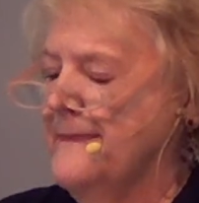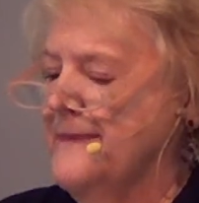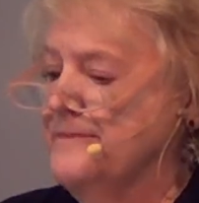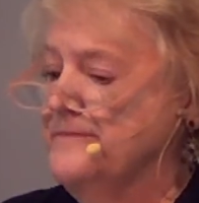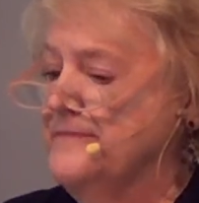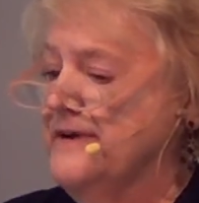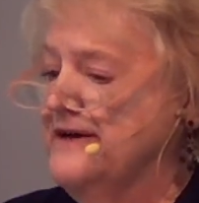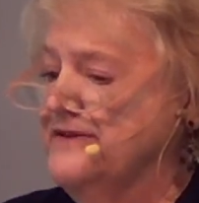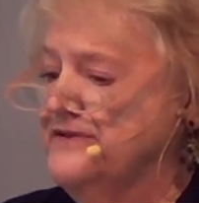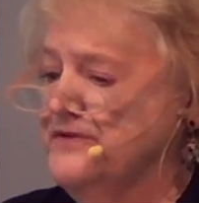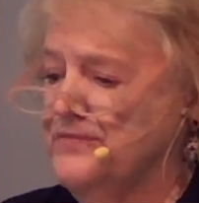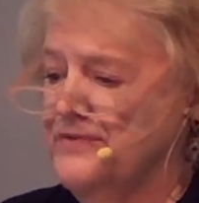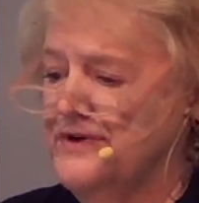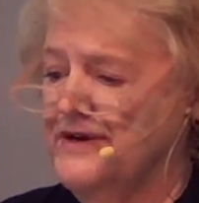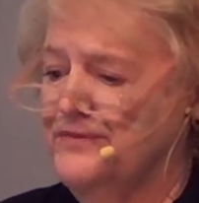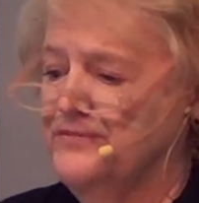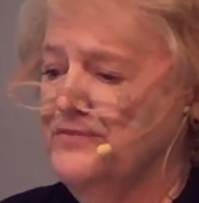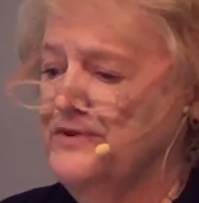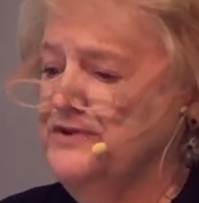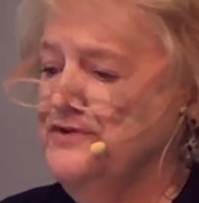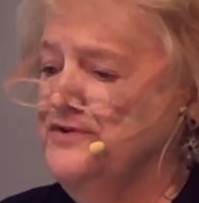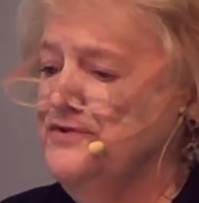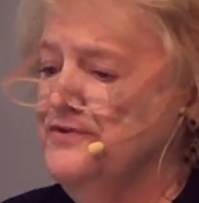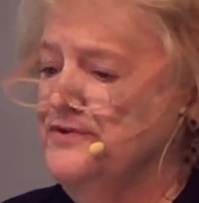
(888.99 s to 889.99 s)
By the way,
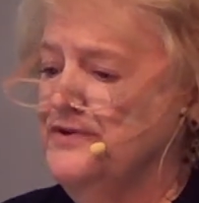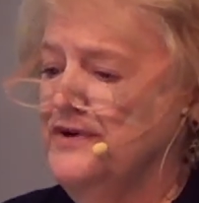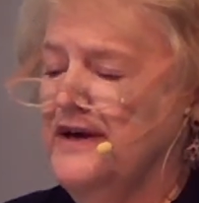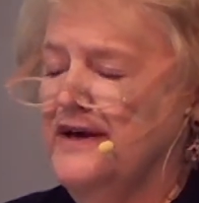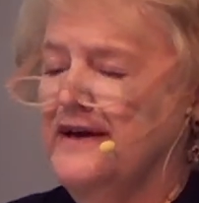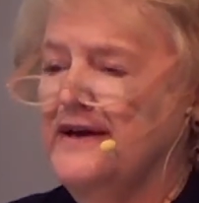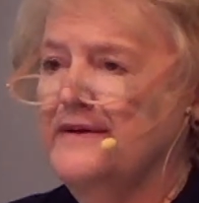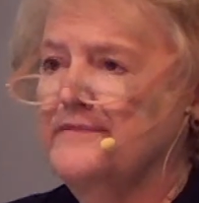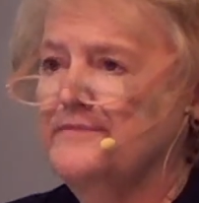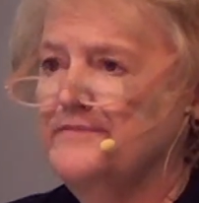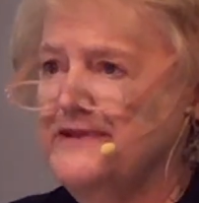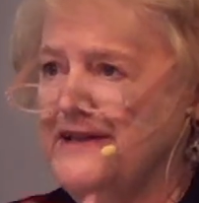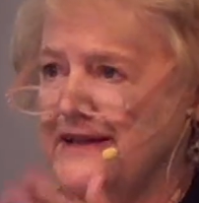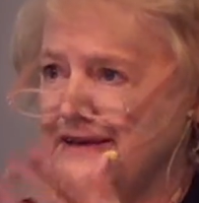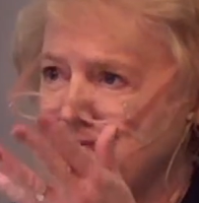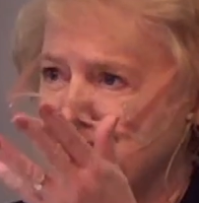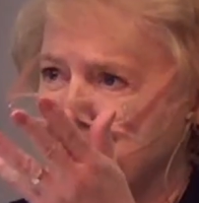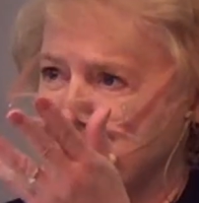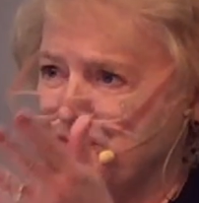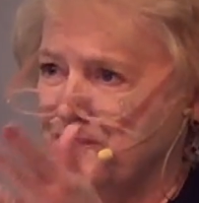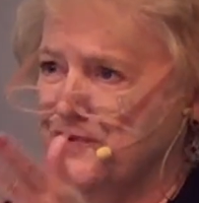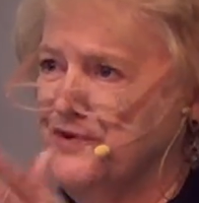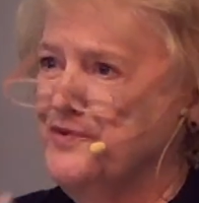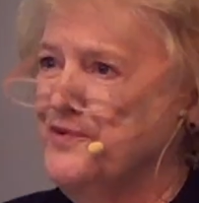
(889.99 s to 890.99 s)
when you
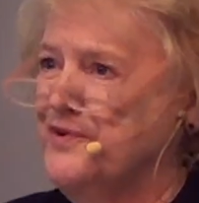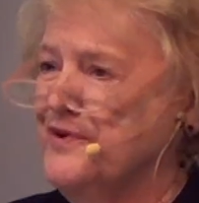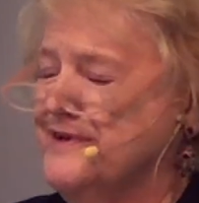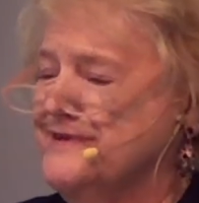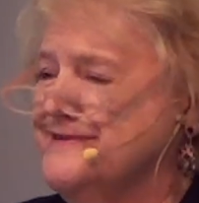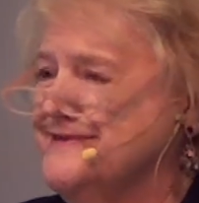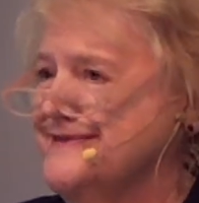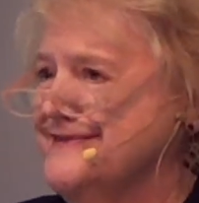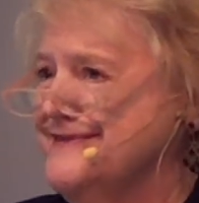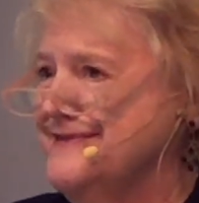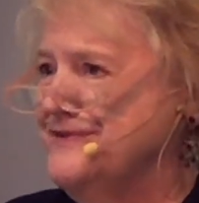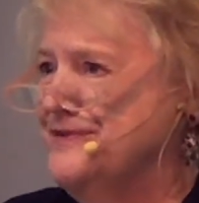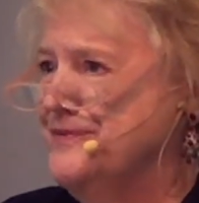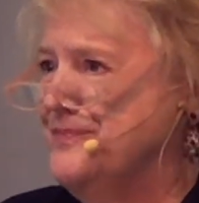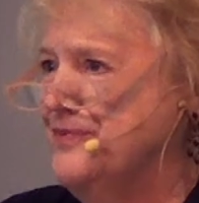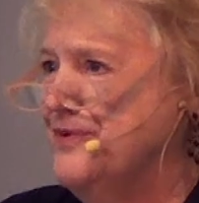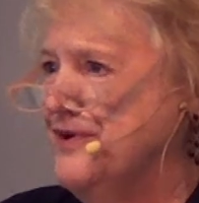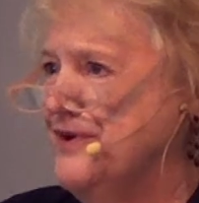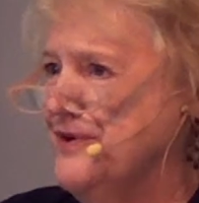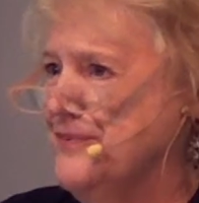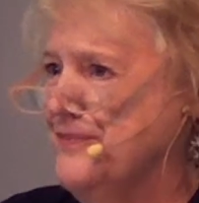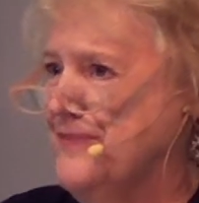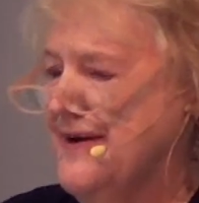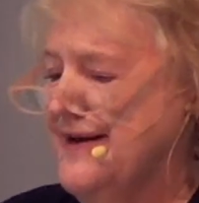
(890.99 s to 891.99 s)
place requests in the
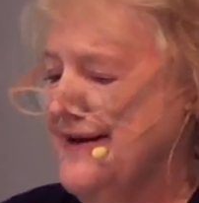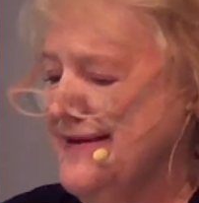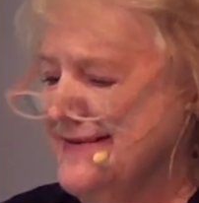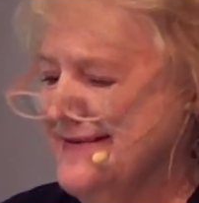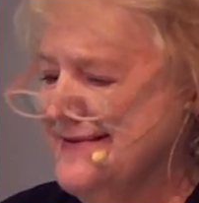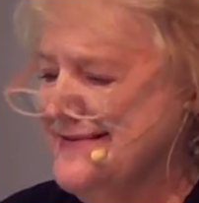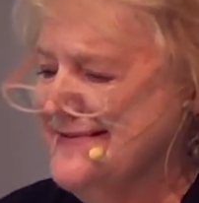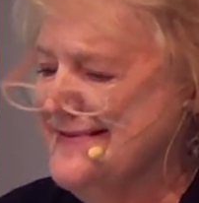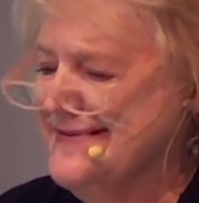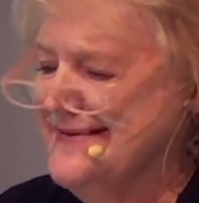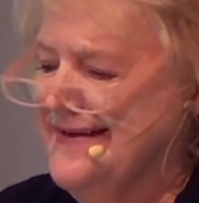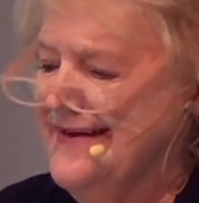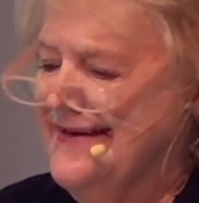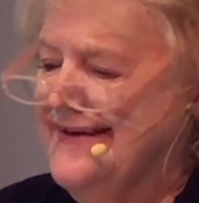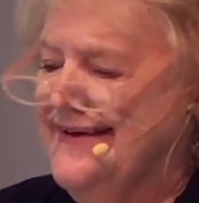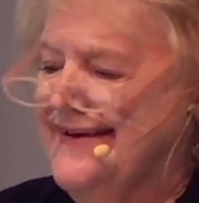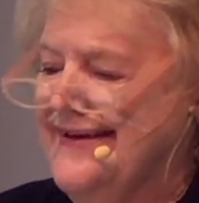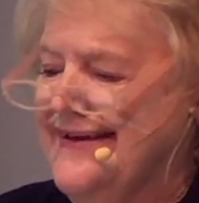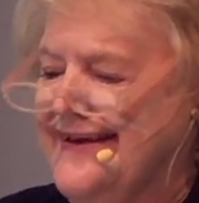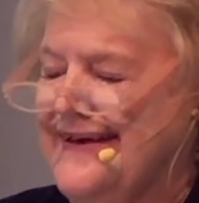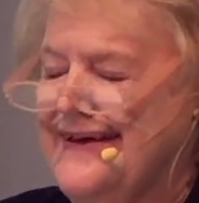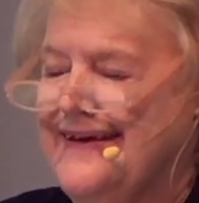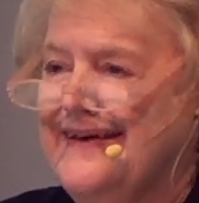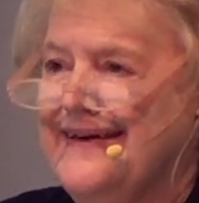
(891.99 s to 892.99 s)
prayer box,
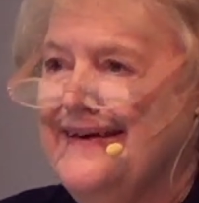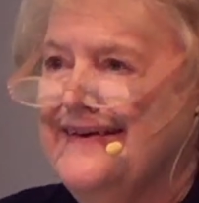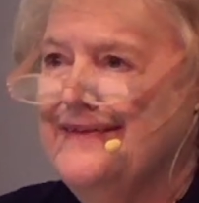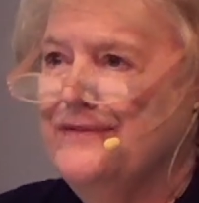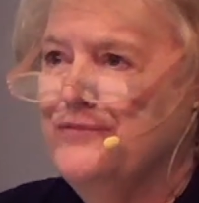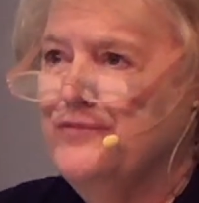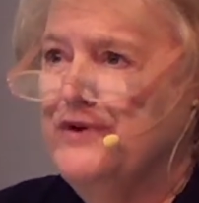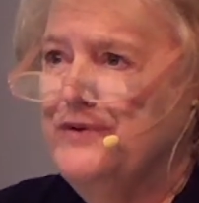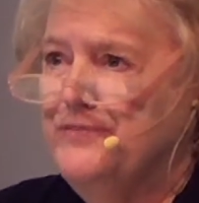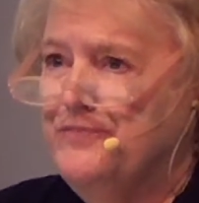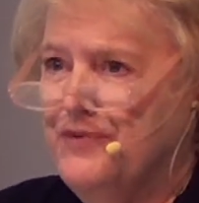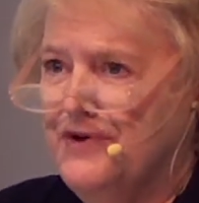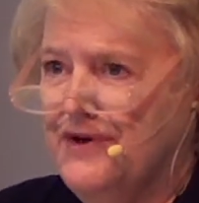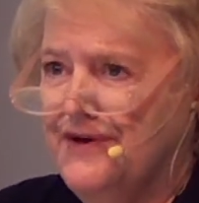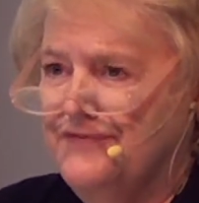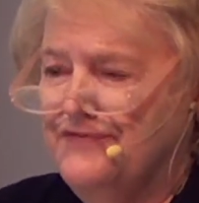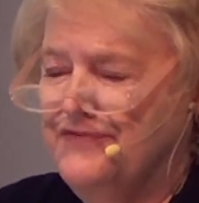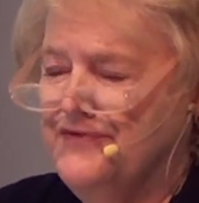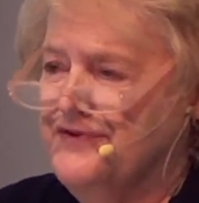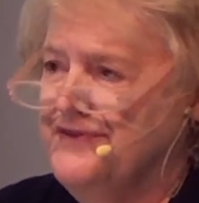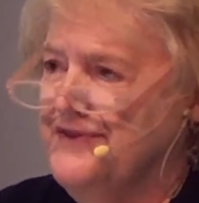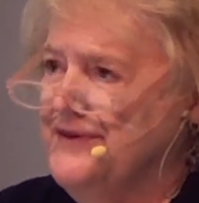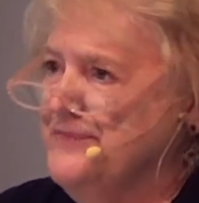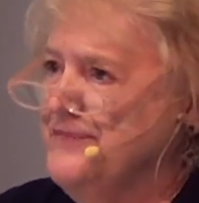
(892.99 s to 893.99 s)
we pray
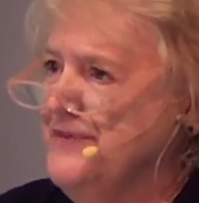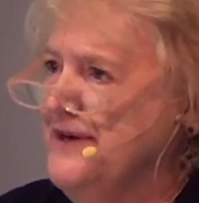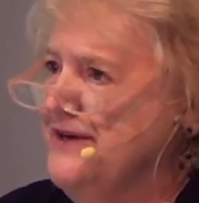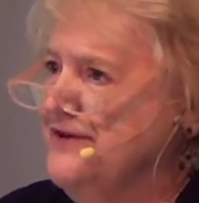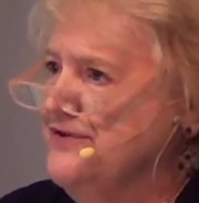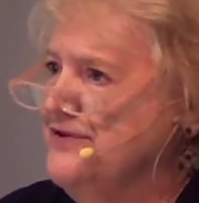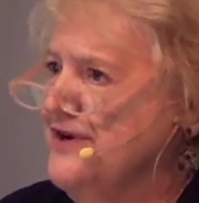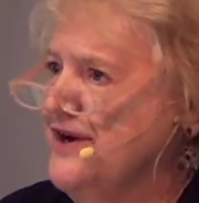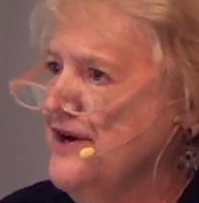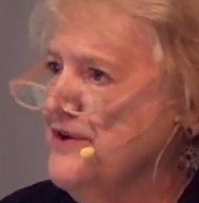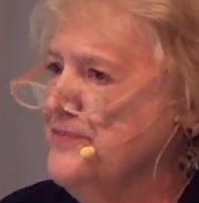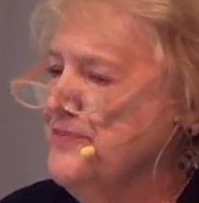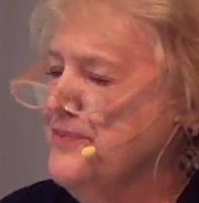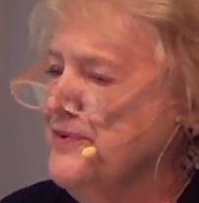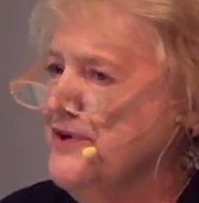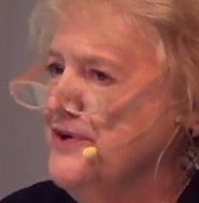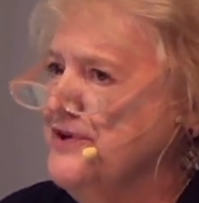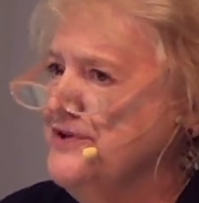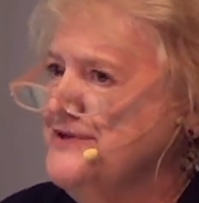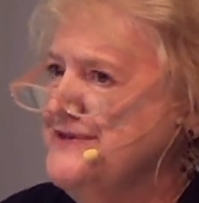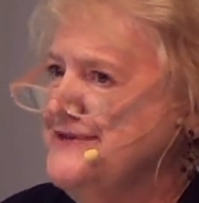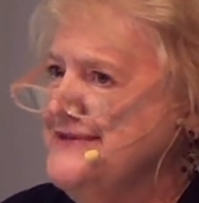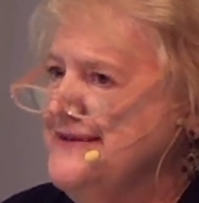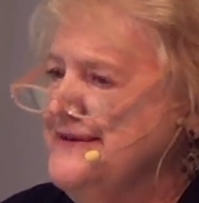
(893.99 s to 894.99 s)
for them here, our
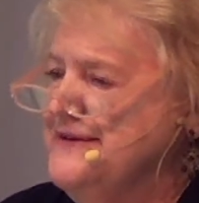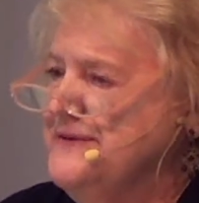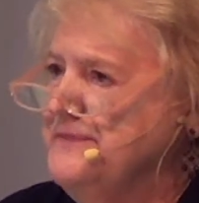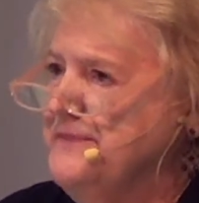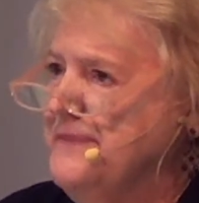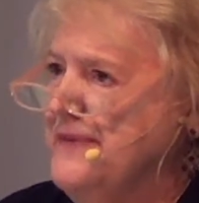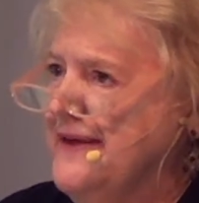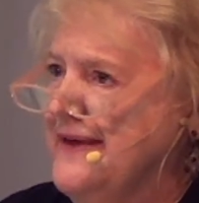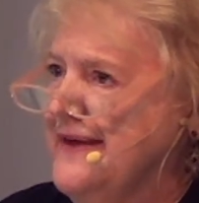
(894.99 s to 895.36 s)
prayer team.